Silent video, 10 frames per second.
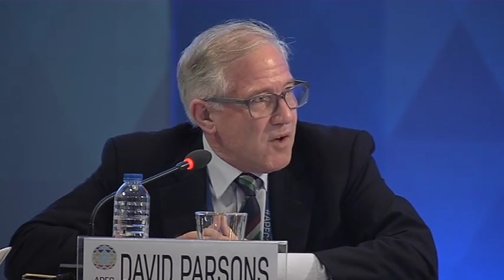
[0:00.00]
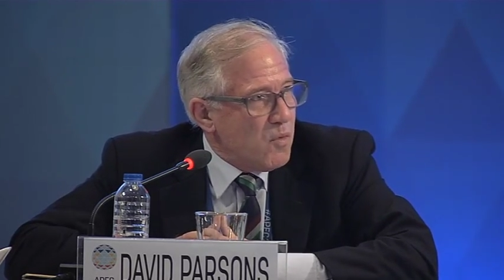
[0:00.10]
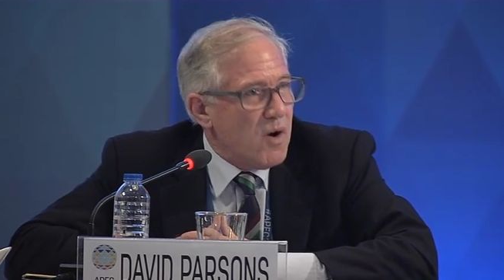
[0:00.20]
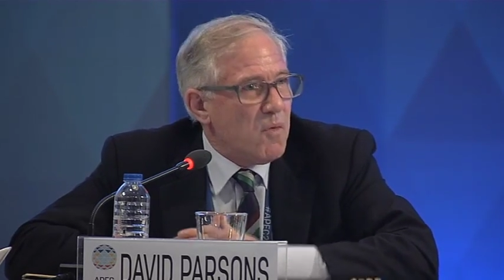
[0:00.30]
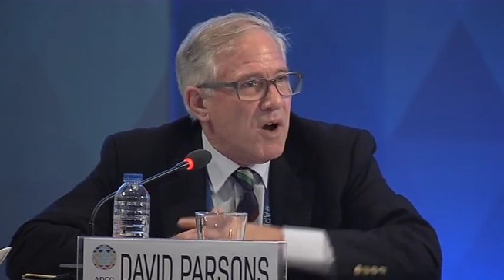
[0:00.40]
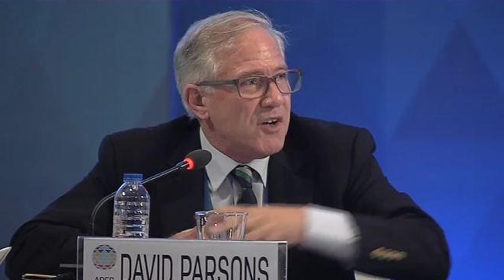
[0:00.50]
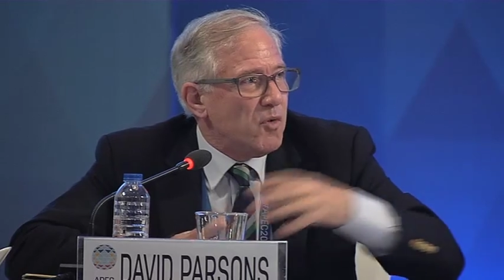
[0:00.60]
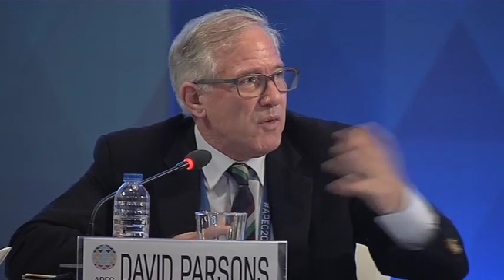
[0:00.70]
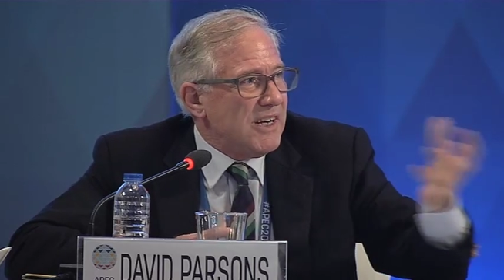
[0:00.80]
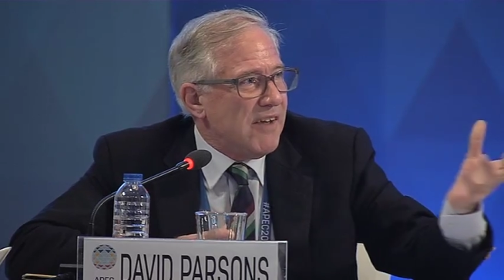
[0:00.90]
Why
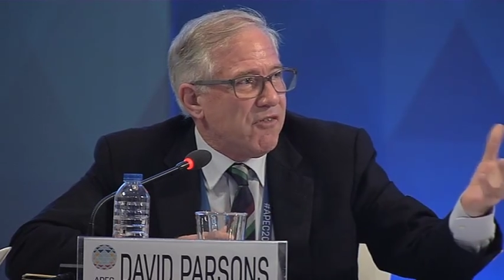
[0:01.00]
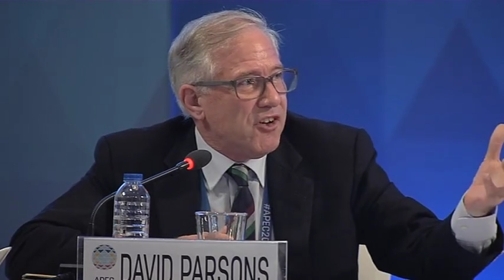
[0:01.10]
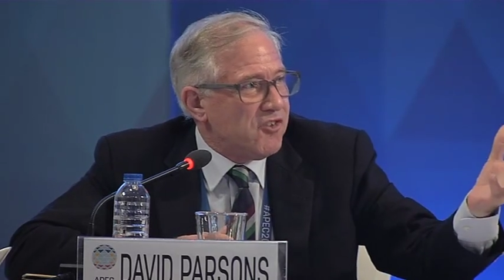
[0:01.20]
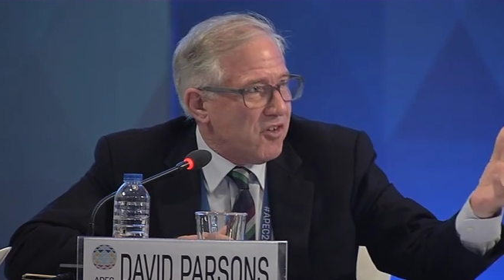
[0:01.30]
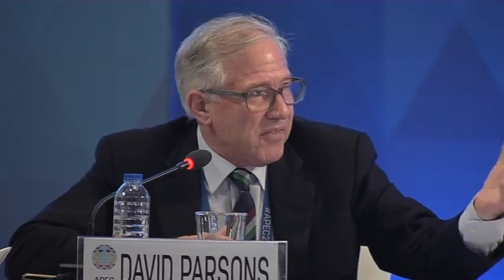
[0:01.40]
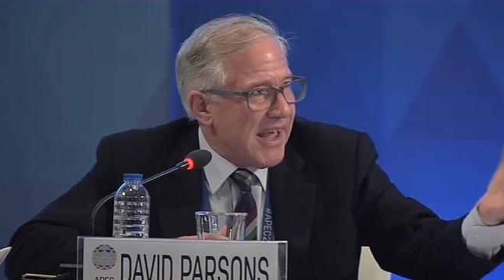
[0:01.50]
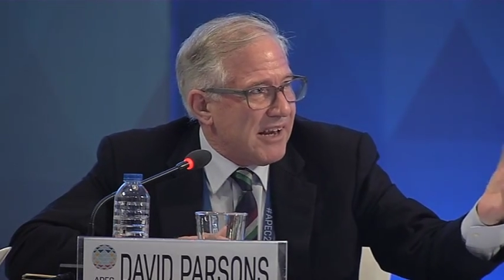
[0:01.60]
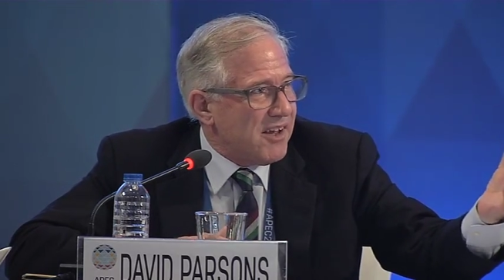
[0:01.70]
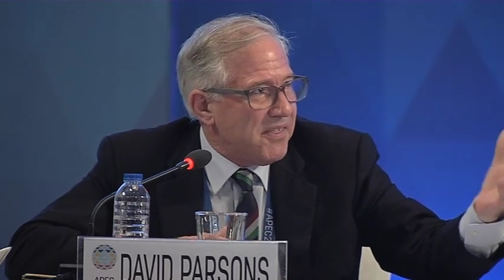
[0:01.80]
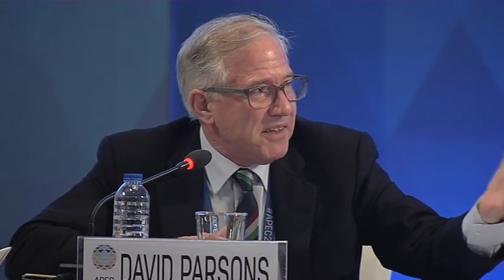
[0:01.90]
don't we leverage on
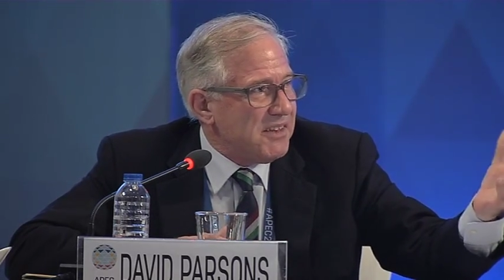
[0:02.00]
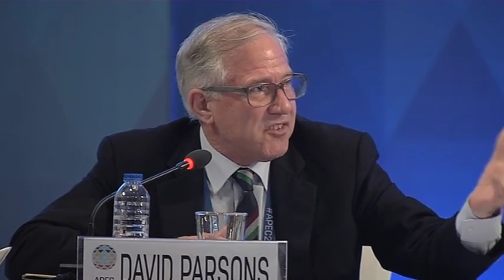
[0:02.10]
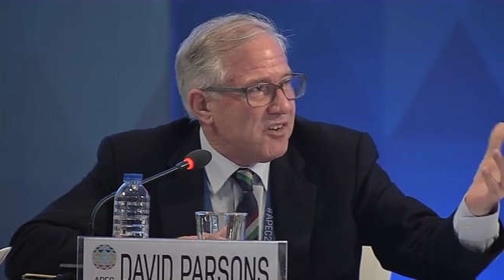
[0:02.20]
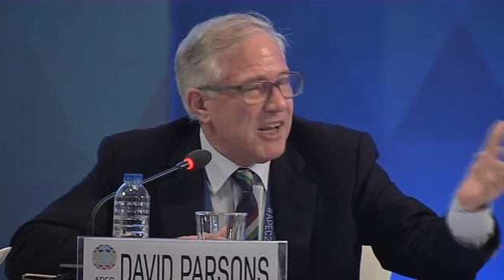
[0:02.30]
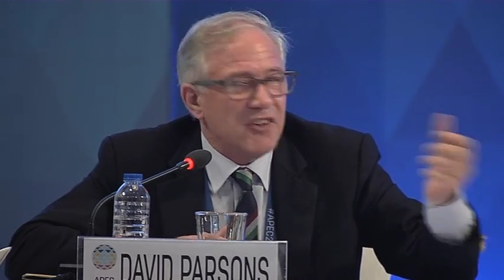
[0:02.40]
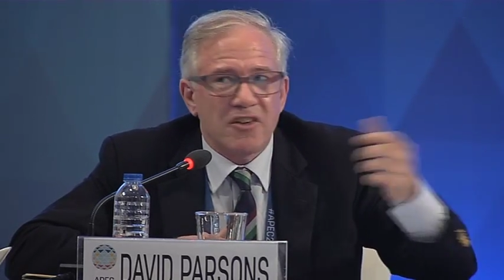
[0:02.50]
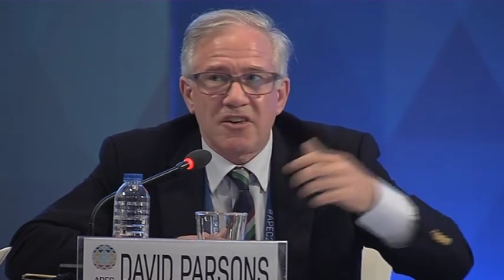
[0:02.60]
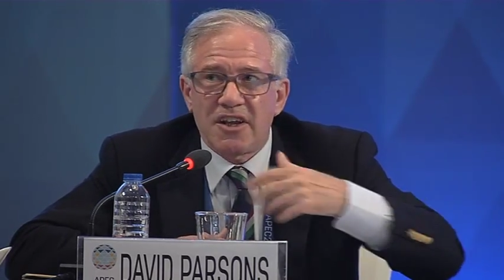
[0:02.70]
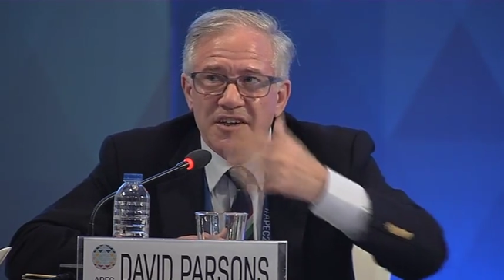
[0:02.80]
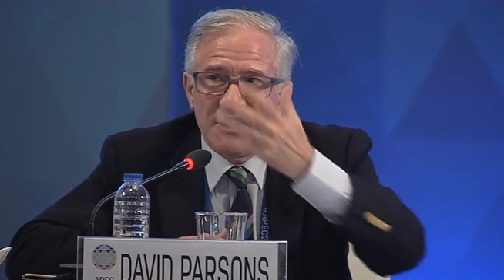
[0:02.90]
that? I think that's an
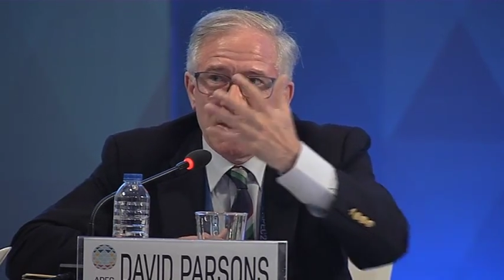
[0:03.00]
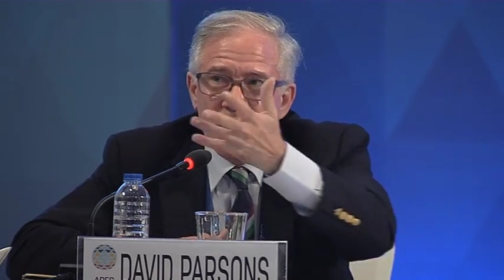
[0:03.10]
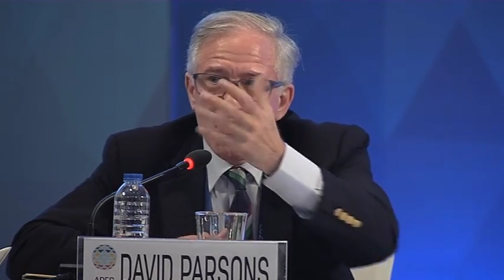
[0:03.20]
excellent idea.